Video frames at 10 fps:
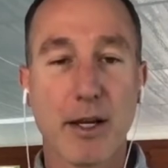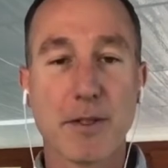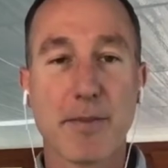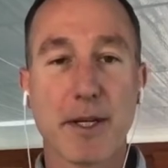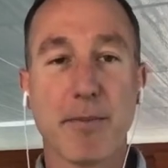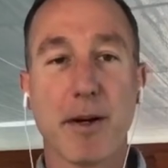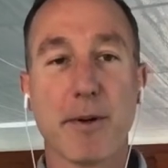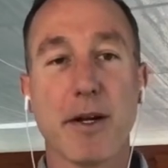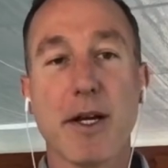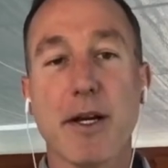It was a big
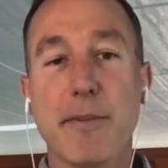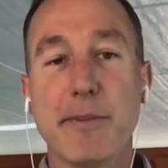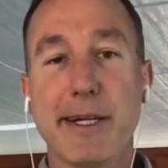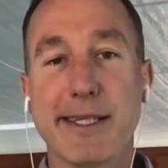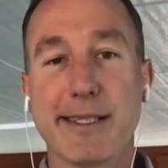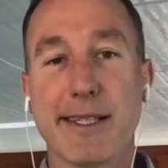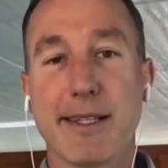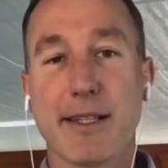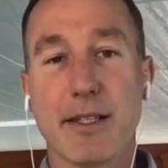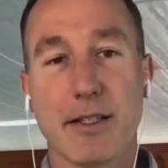bummer. But
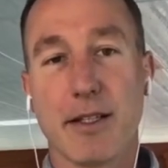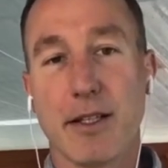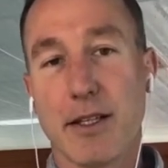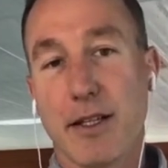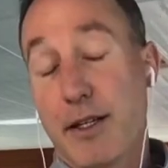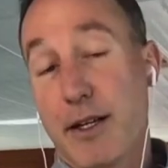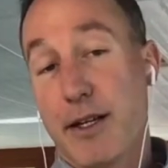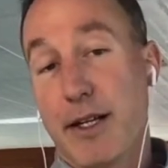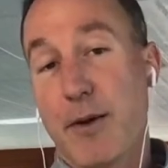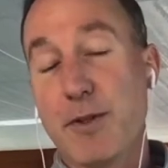
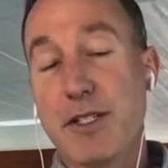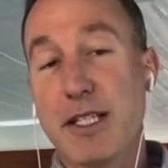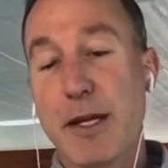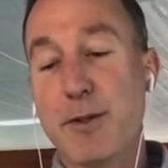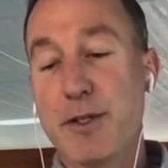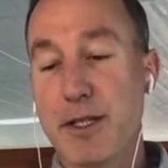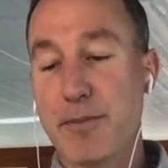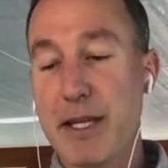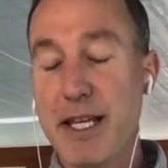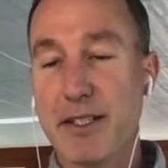uh, it was just an interesting
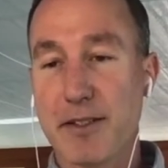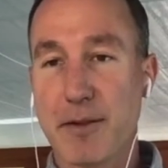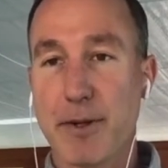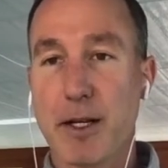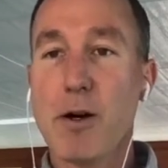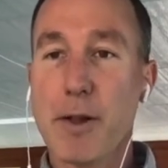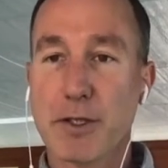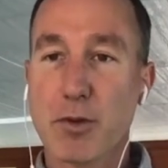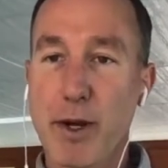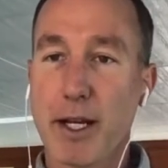piece because I'm like, oh,
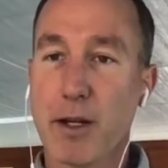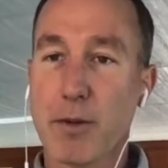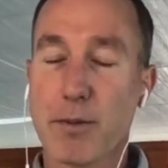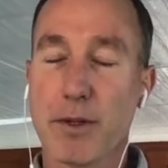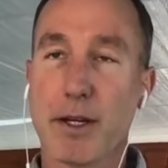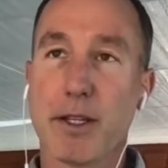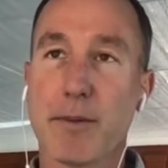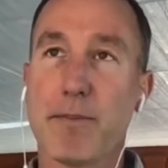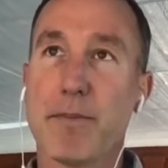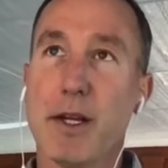that's great. You know, uh,
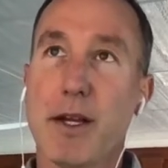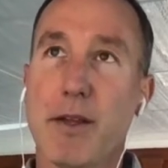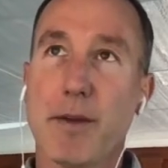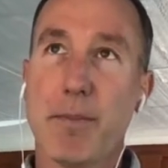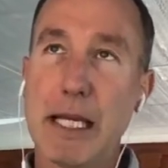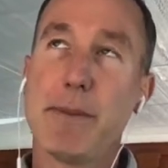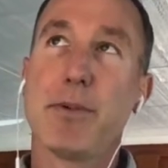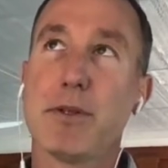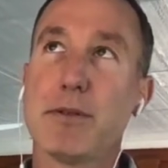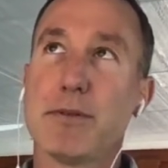the, the
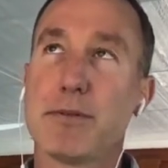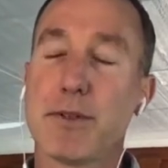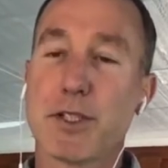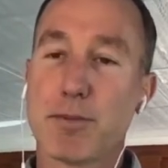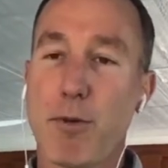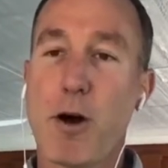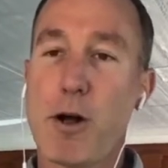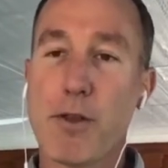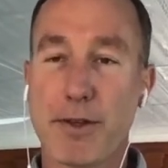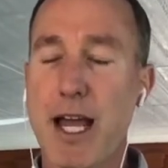people, the
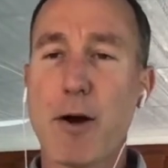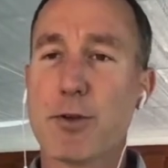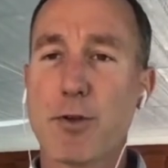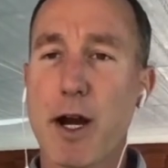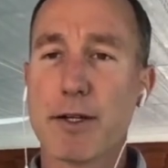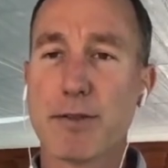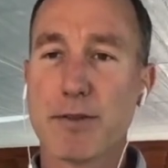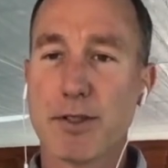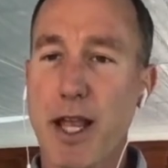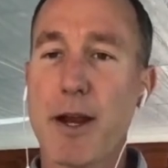small and the downtrodden
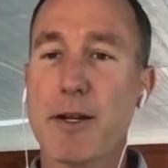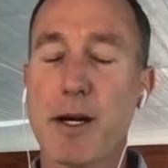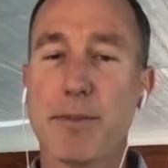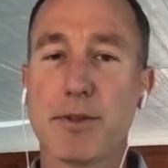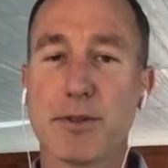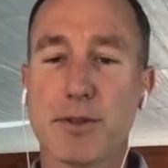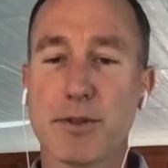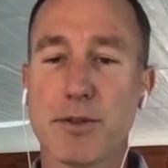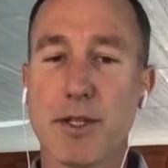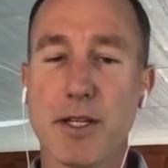stand up
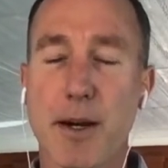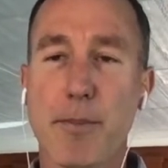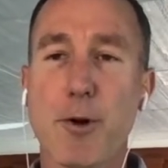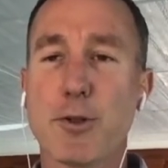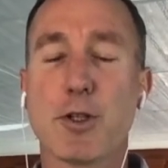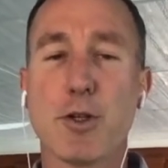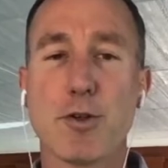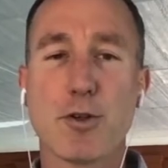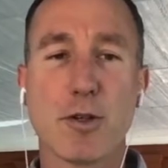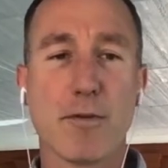to the uh,
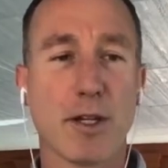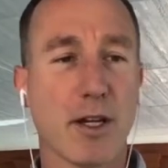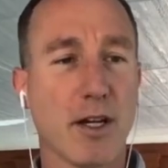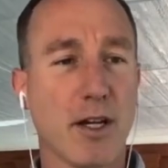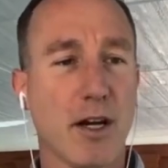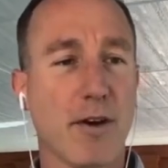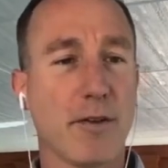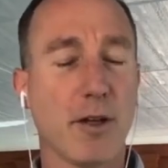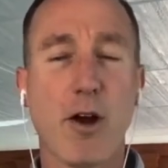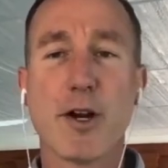persecution of the, of
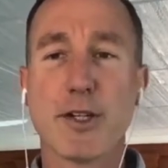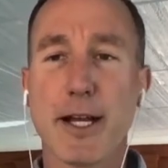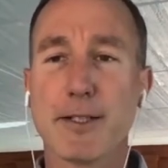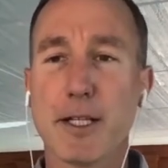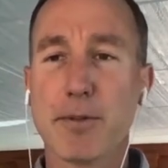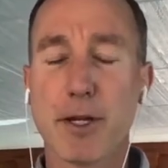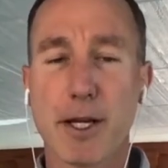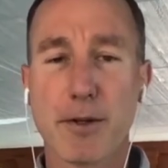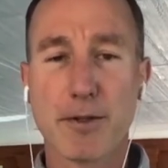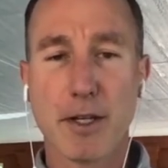the large entity
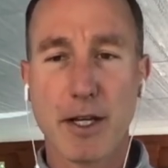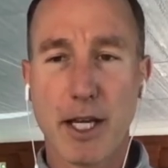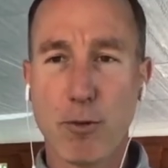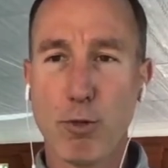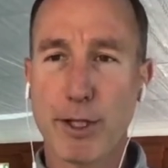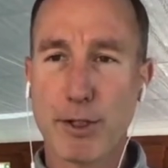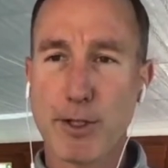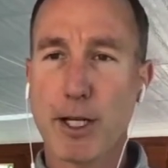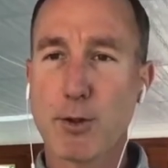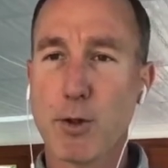players and really
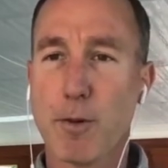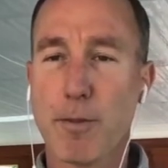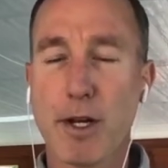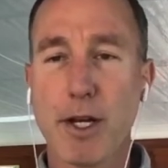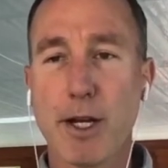stick it to them.